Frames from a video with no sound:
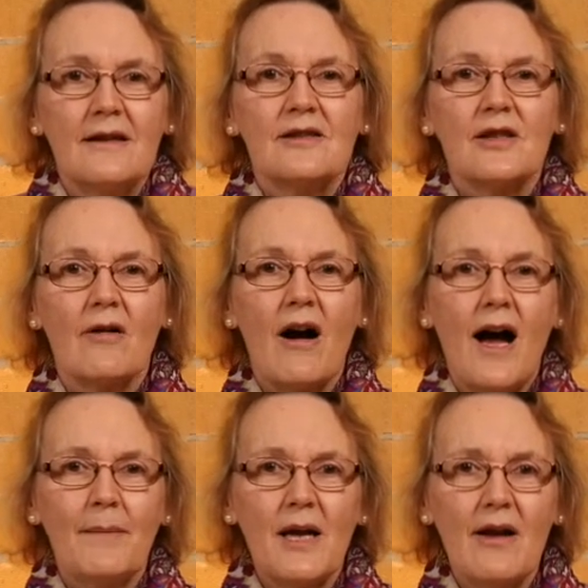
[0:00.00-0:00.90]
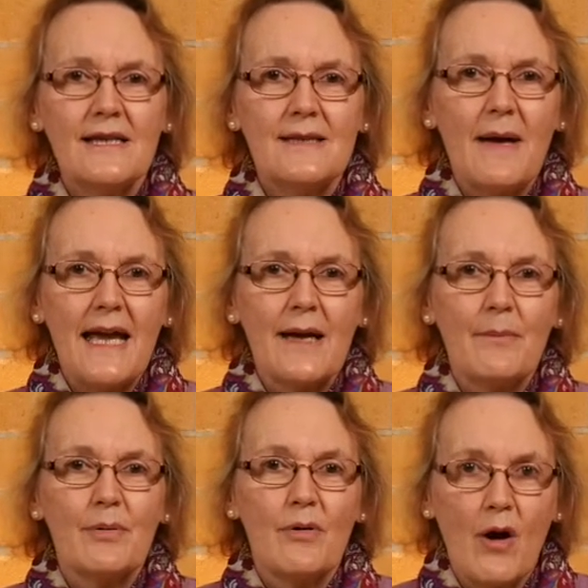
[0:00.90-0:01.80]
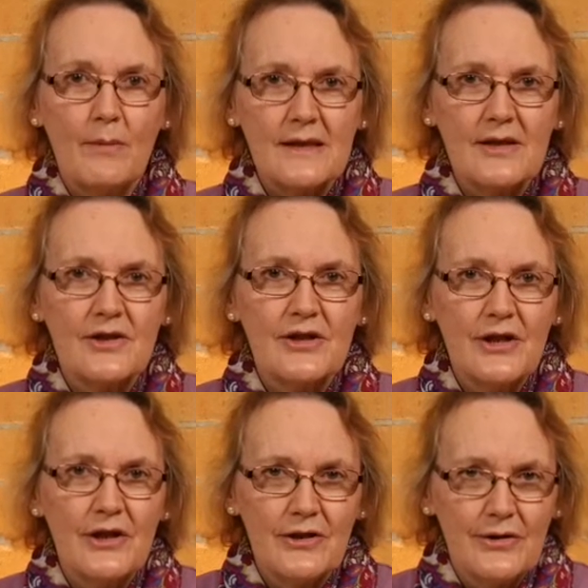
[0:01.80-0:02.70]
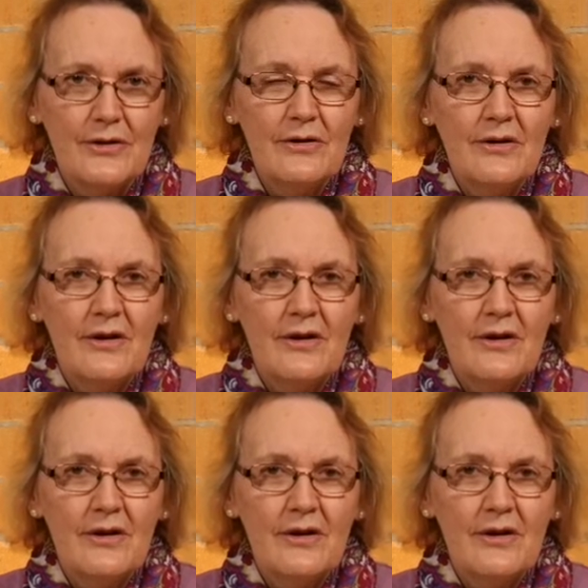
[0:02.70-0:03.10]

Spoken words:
So I'm going to make a promise to you